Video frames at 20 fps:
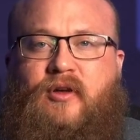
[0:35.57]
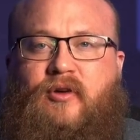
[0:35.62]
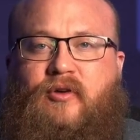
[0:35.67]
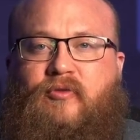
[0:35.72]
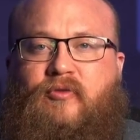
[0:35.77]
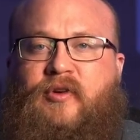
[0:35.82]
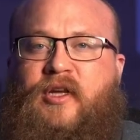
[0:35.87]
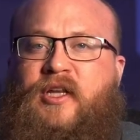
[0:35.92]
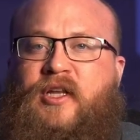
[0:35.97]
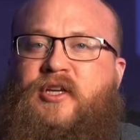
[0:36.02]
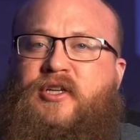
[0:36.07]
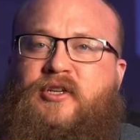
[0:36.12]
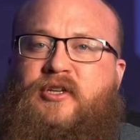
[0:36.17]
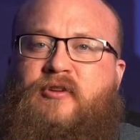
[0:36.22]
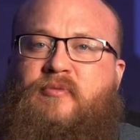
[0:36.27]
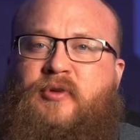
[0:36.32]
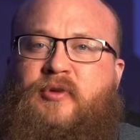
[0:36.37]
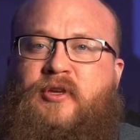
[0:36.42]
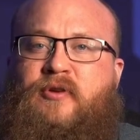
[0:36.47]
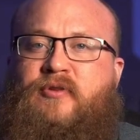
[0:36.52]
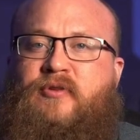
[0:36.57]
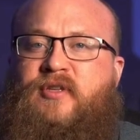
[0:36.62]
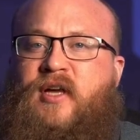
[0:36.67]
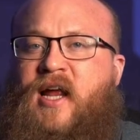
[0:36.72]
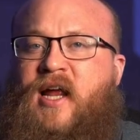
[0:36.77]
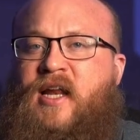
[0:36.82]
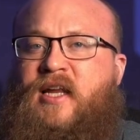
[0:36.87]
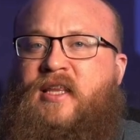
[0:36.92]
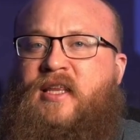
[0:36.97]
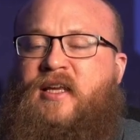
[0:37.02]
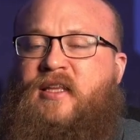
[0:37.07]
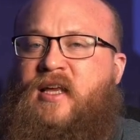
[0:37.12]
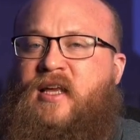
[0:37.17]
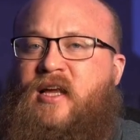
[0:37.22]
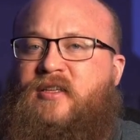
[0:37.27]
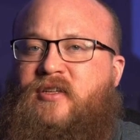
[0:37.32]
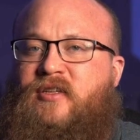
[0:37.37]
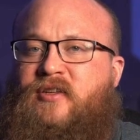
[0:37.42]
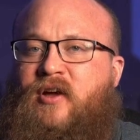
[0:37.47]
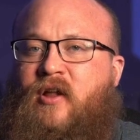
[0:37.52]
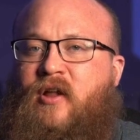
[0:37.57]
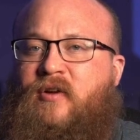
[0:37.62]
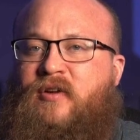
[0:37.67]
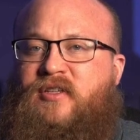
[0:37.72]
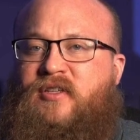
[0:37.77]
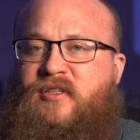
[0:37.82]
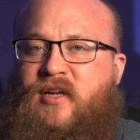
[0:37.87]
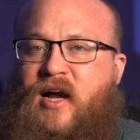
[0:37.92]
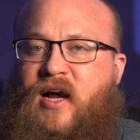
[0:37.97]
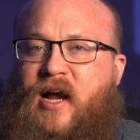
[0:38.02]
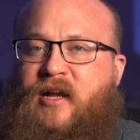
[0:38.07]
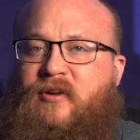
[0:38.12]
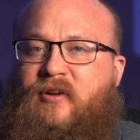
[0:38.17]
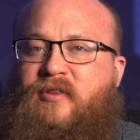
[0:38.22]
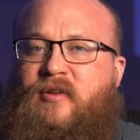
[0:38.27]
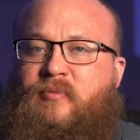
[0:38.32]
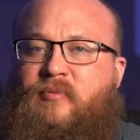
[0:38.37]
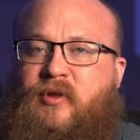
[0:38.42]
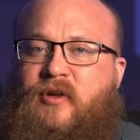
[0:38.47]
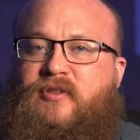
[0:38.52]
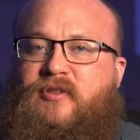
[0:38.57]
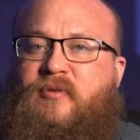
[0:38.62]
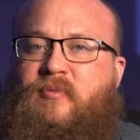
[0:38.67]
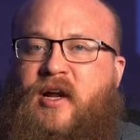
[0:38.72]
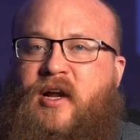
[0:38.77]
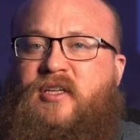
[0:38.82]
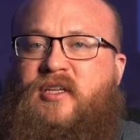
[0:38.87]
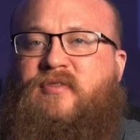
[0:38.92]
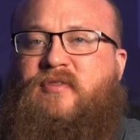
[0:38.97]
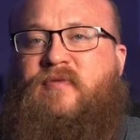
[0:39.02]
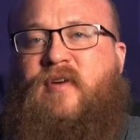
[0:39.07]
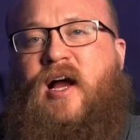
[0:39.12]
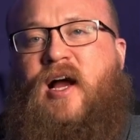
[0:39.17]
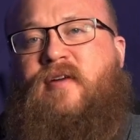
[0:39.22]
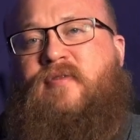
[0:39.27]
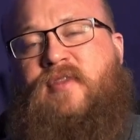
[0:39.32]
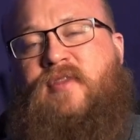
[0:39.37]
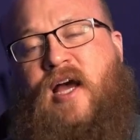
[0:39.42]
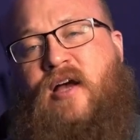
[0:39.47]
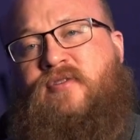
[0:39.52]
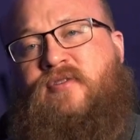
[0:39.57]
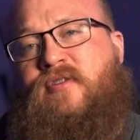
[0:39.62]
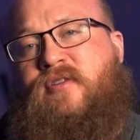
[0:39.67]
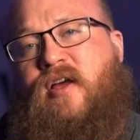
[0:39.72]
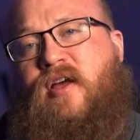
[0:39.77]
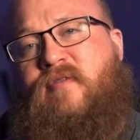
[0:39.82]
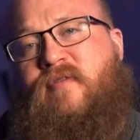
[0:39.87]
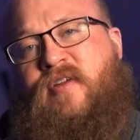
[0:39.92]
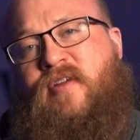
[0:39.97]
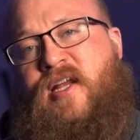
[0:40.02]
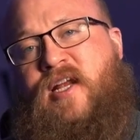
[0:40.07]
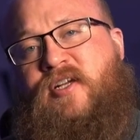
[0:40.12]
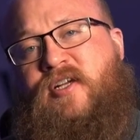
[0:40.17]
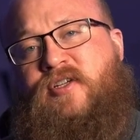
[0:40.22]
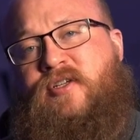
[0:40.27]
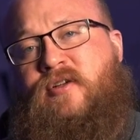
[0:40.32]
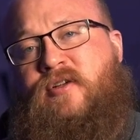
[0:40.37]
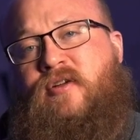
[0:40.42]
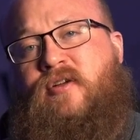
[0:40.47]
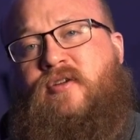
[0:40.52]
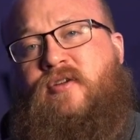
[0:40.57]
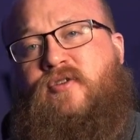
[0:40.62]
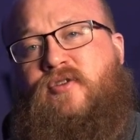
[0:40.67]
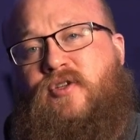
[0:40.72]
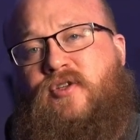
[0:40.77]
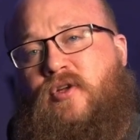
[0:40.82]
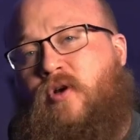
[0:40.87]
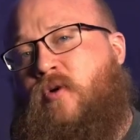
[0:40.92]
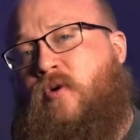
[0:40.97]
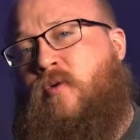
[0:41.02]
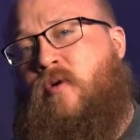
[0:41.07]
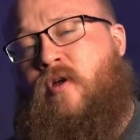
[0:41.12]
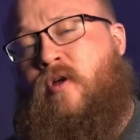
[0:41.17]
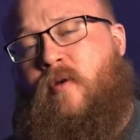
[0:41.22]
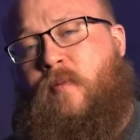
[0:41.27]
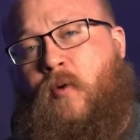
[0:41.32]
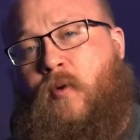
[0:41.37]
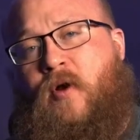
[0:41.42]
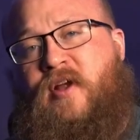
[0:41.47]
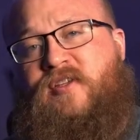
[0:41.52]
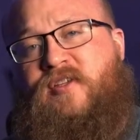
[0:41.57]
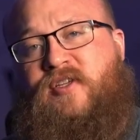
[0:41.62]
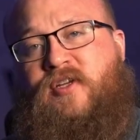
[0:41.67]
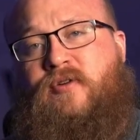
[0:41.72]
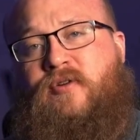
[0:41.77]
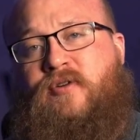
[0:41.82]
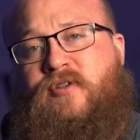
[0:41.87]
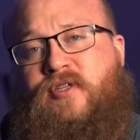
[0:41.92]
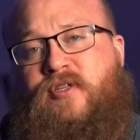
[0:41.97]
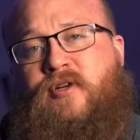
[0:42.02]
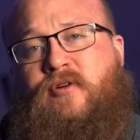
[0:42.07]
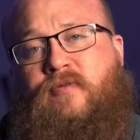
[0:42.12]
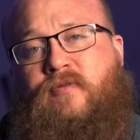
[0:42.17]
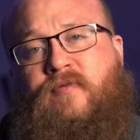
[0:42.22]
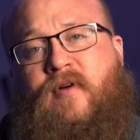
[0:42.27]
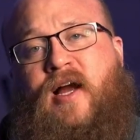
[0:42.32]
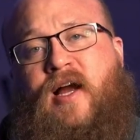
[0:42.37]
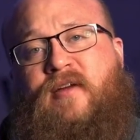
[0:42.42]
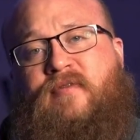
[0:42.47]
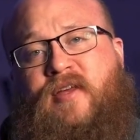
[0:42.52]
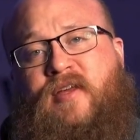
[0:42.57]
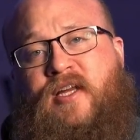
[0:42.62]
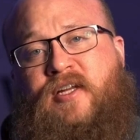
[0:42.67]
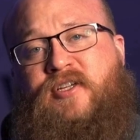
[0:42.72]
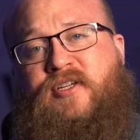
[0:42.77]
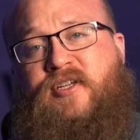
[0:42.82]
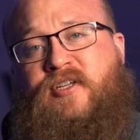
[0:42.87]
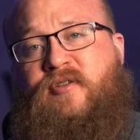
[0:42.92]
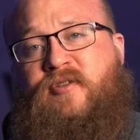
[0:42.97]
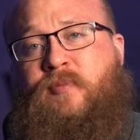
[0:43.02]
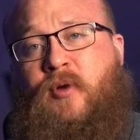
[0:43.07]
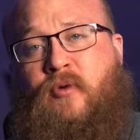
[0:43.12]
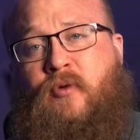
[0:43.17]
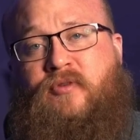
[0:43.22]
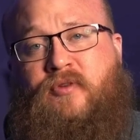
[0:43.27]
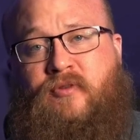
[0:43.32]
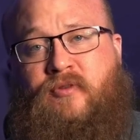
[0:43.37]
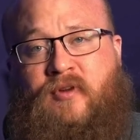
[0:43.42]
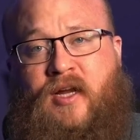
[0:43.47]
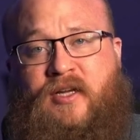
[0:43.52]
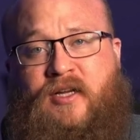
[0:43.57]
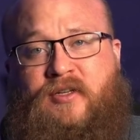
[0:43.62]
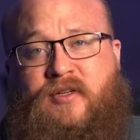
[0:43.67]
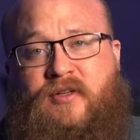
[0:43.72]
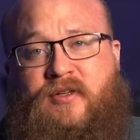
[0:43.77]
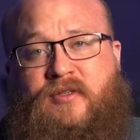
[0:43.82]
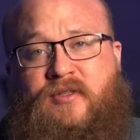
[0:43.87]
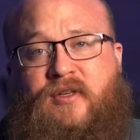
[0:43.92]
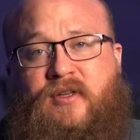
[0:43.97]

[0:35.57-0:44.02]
really shouldn't be used on anything that has a tolerance tighter than plus or minus 5/1000th of an inch. So 0.005 inches both directions.